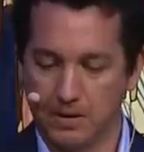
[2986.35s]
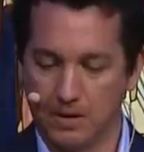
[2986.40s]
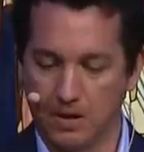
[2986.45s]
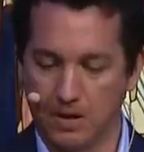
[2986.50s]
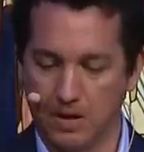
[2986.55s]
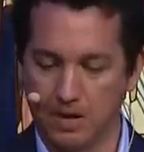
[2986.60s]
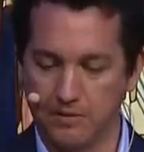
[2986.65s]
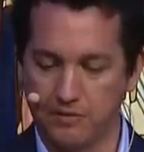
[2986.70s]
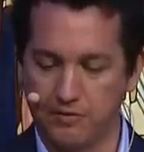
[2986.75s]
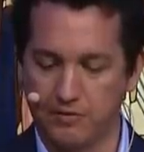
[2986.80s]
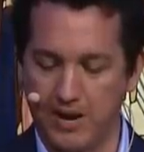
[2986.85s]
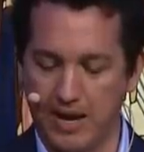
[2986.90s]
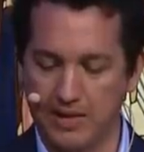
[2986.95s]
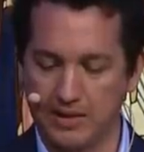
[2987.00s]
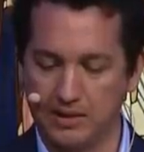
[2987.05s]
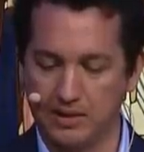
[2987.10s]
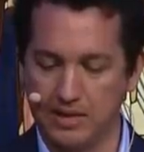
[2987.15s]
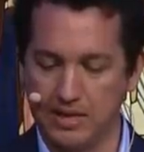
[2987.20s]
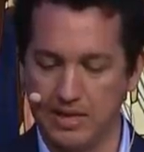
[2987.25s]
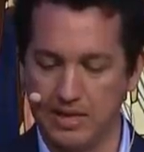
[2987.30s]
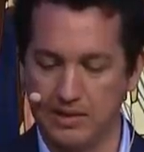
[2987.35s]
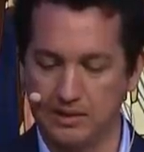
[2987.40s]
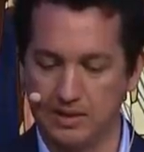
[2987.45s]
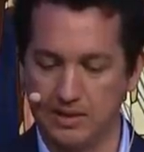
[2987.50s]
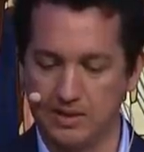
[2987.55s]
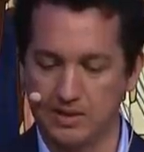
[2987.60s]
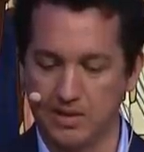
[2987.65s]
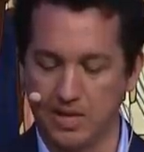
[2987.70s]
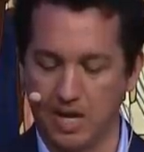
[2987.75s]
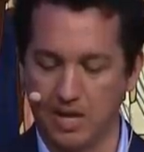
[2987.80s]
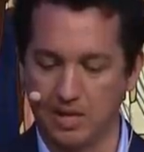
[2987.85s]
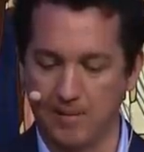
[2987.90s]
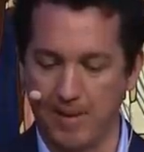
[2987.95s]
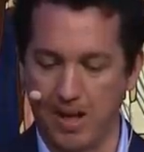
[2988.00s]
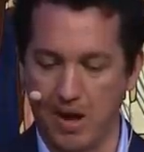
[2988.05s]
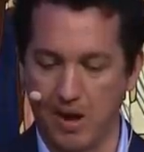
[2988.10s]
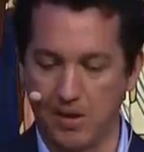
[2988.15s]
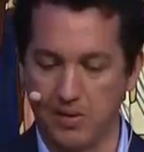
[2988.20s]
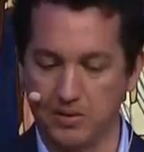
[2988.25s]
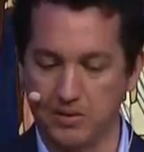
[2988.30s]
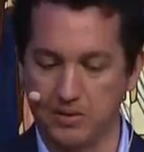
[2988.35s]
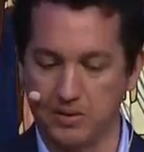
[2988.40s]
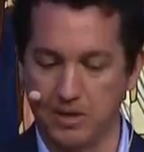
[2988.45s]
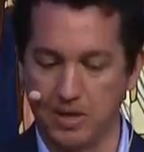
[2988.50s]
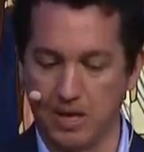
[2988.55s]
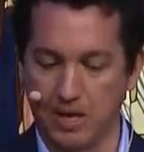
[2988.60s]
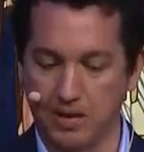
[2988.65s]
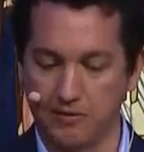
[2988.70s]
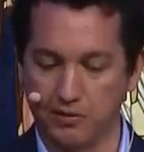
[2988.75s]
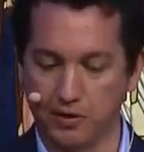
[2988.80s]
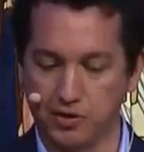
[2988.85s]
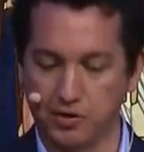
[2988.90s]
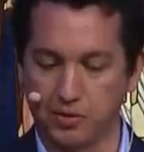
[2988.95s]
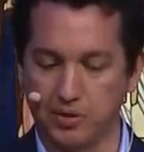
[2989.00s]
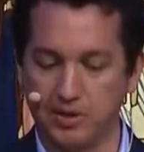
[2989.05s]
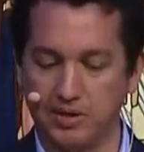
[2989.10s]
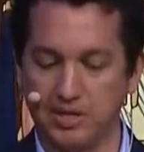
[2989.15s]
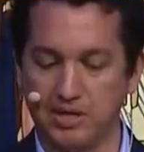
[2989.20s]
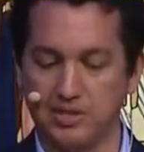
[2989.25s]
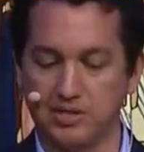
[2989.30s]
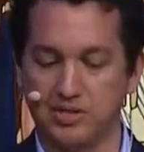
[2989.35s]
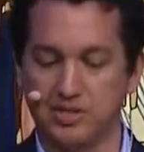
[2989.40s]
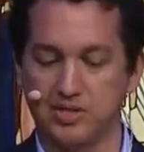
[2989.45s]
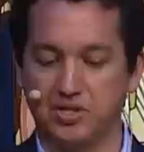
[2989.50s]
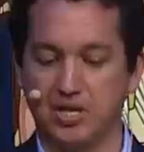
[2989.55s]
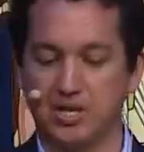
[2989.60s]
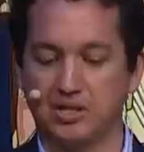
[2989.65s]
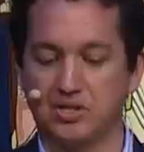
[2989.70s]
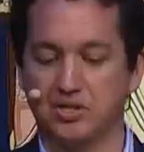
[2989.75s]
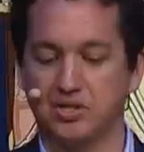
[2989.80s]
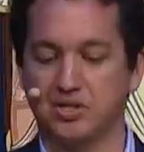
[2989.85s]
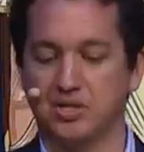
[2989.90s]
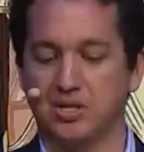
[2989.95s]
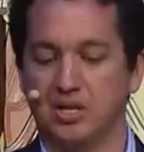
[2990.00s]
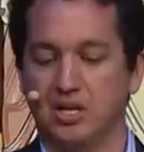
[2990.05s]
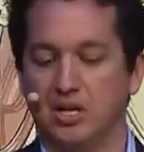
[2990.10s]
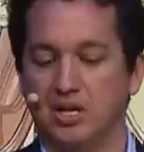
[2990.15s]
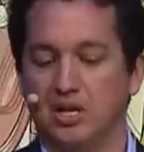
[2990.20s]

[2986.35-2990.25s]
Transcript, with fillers: all right finally let's talk about uh, 1 corinthians 6